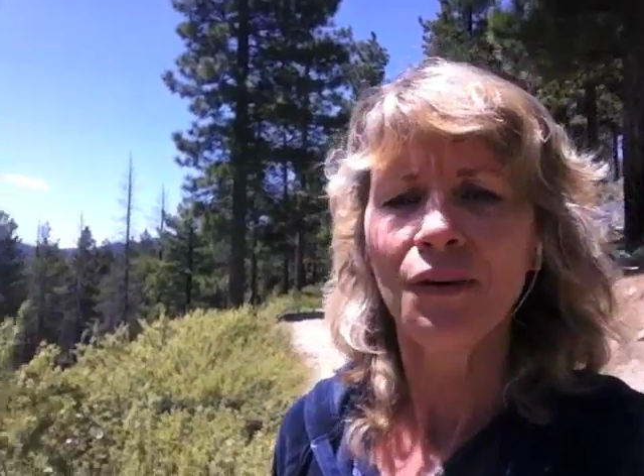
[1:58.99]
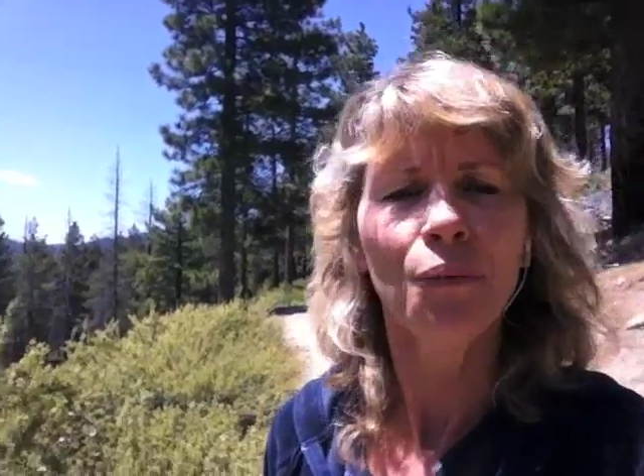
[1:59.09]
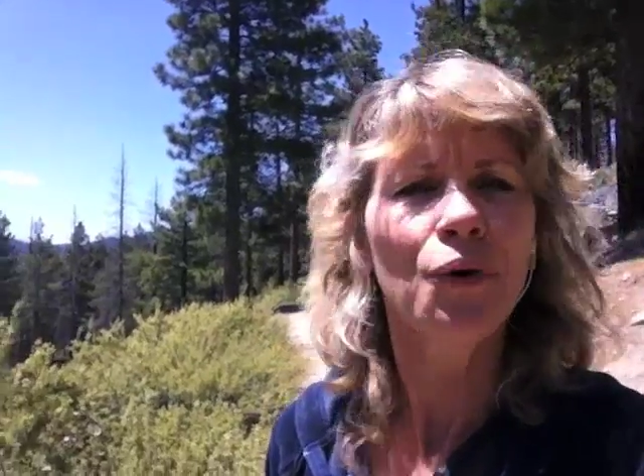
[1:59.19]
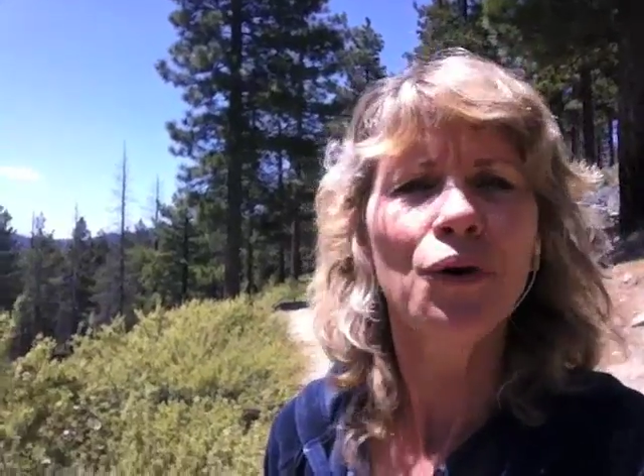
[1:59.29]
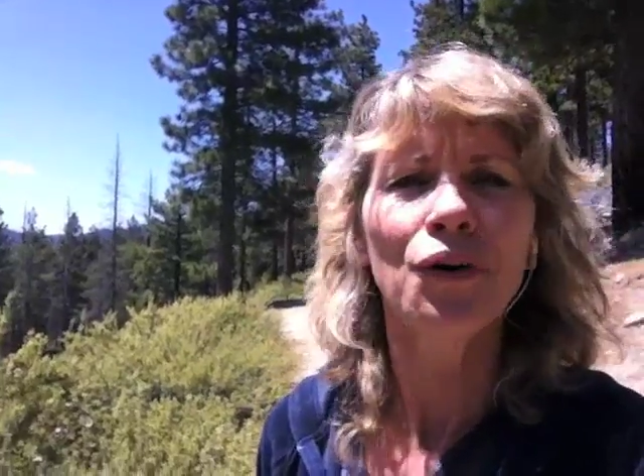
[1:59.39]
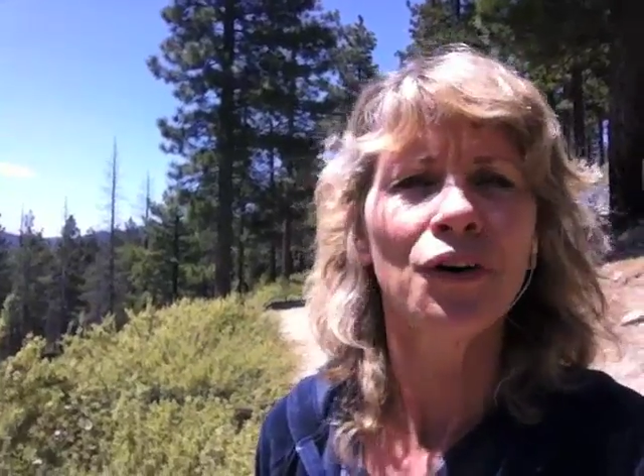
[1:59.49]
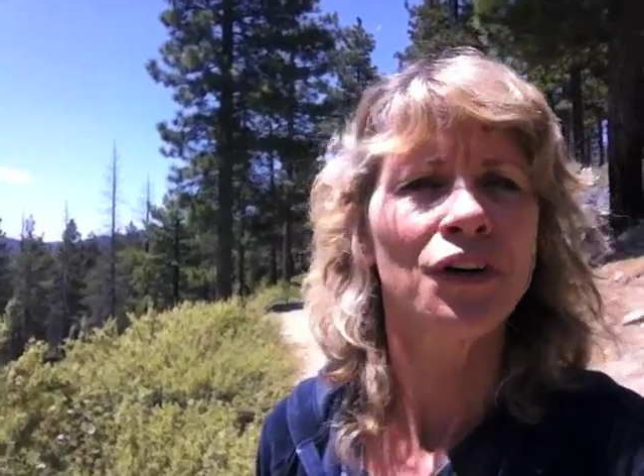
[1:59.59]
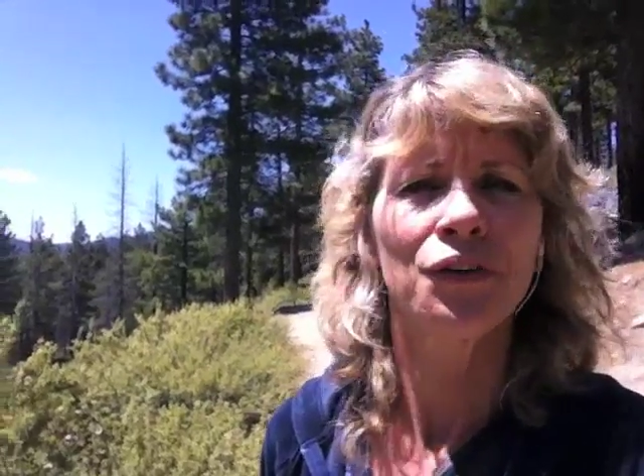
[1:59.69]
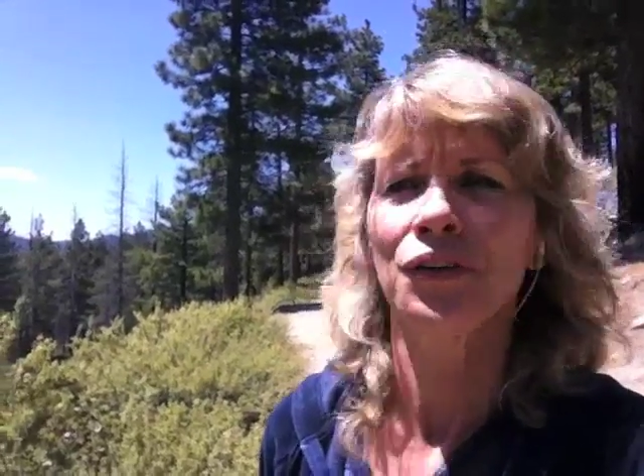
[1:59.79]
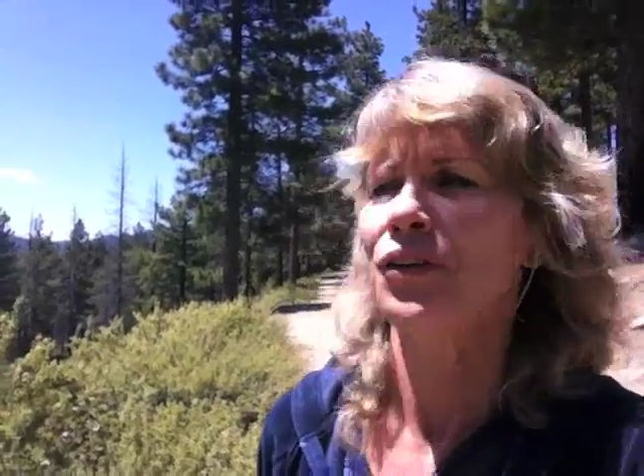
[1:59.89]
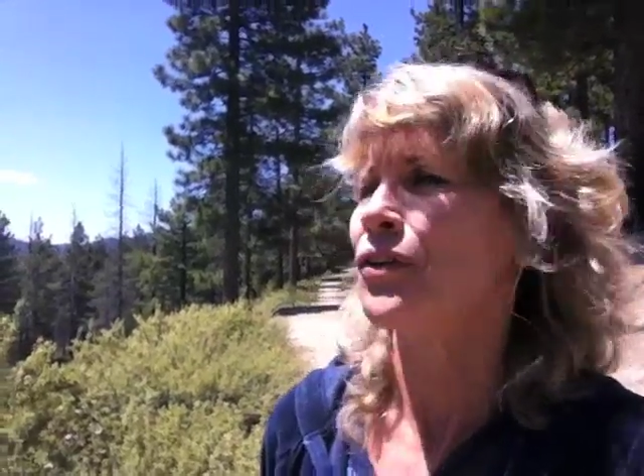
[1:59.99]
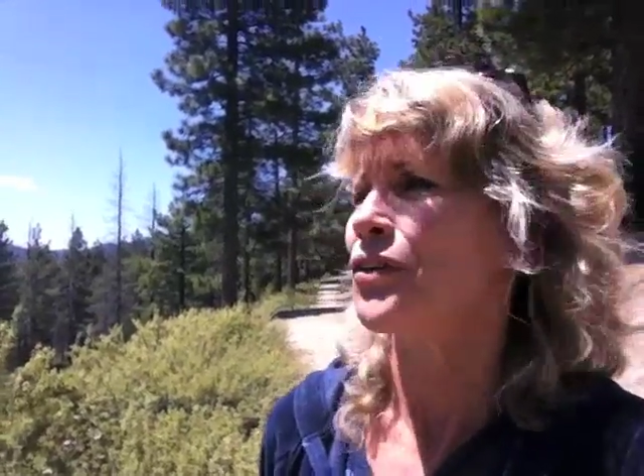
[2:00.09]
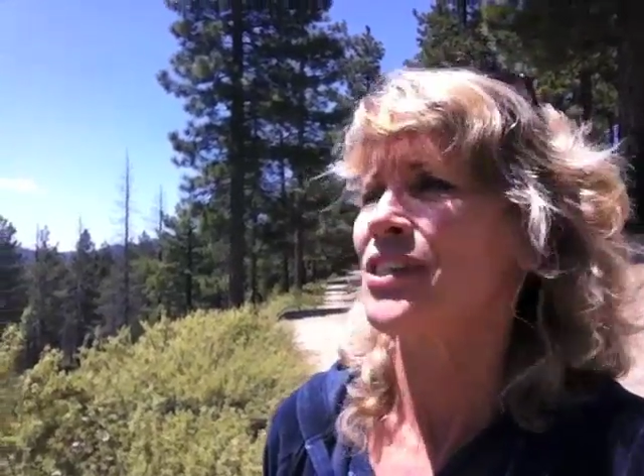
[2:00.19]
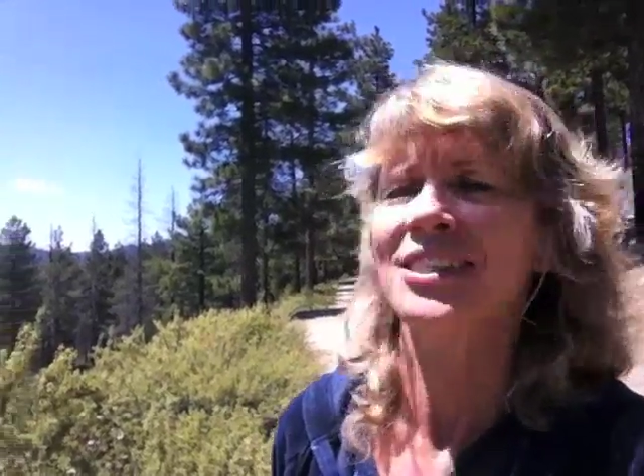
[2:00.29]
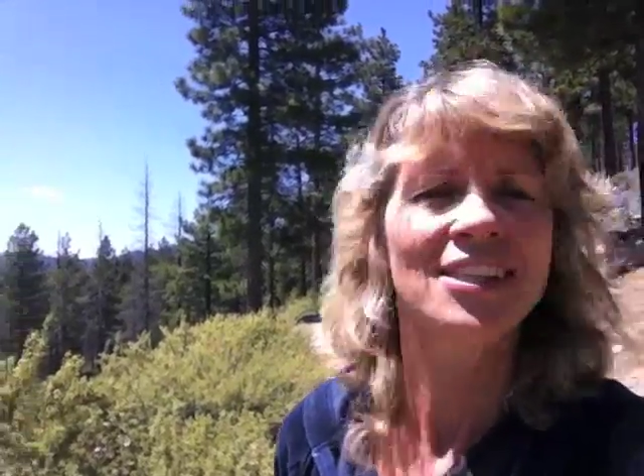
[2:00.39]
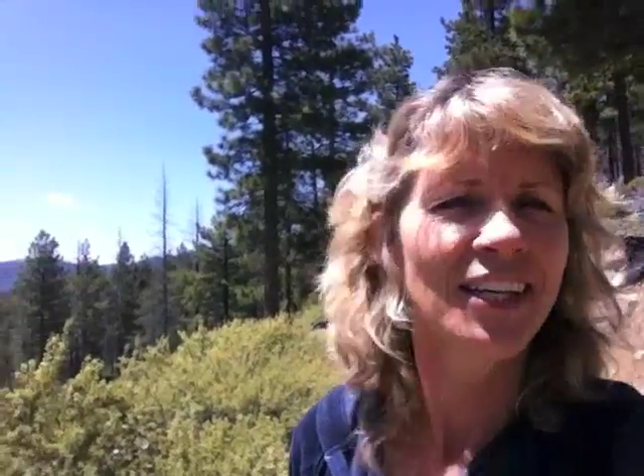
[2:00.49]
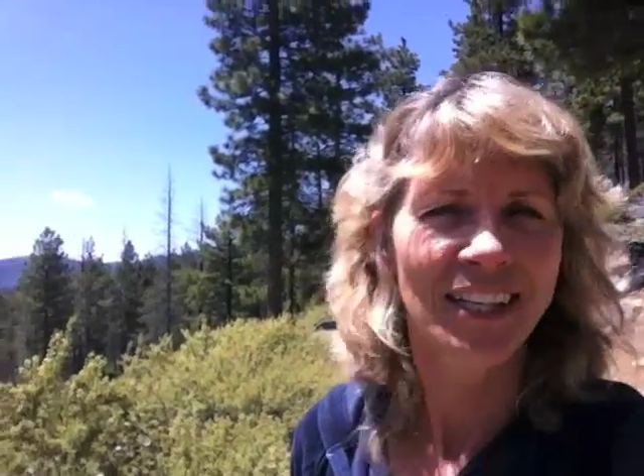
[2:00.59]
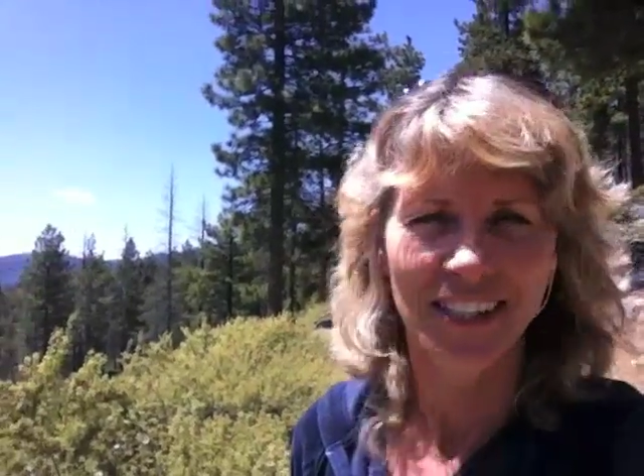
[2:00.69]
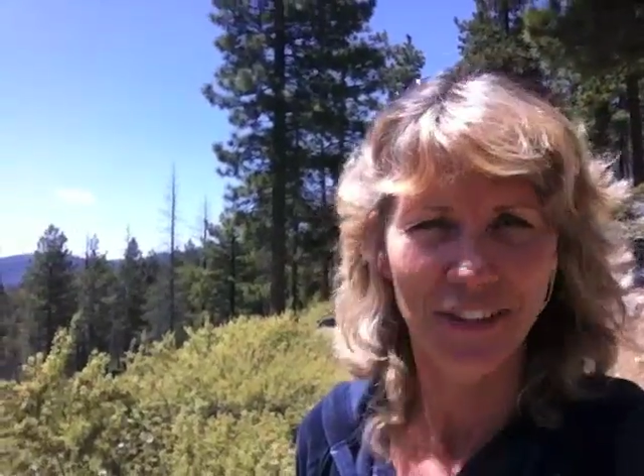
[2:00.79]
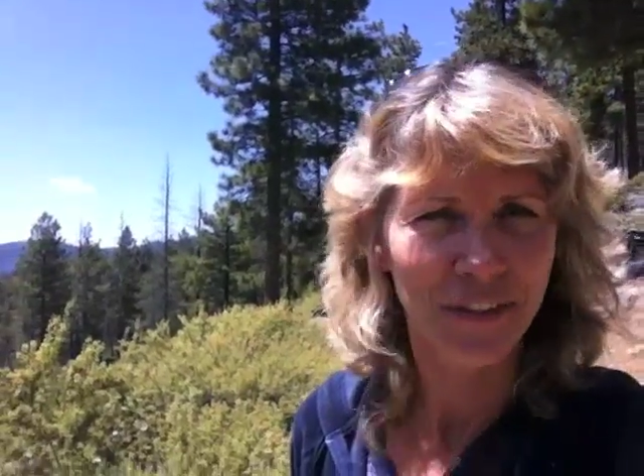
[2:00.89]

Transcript: walk or sit